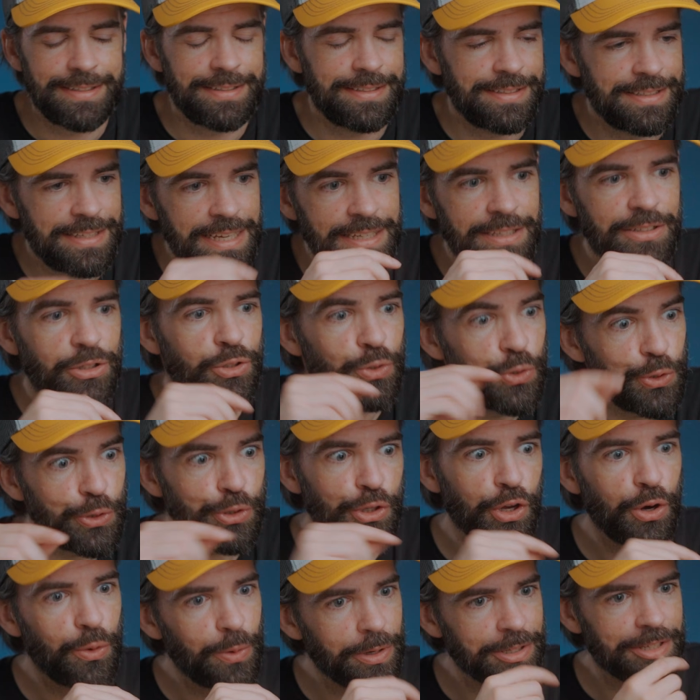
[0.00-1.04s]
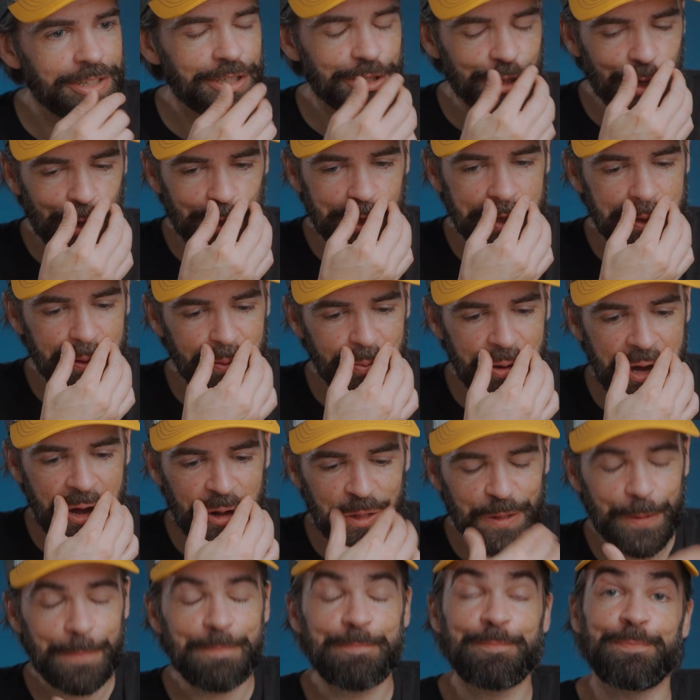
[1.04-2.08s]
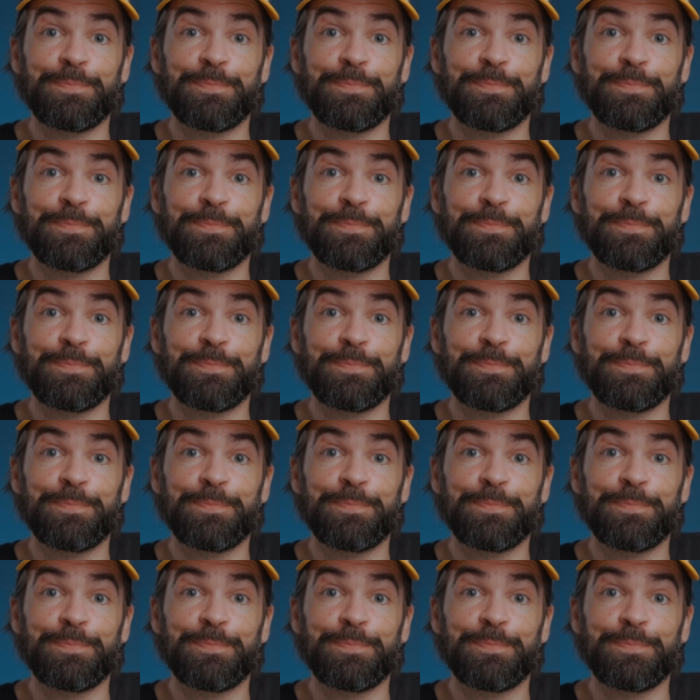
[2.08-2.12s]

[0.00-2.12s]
They do know what they're talking about.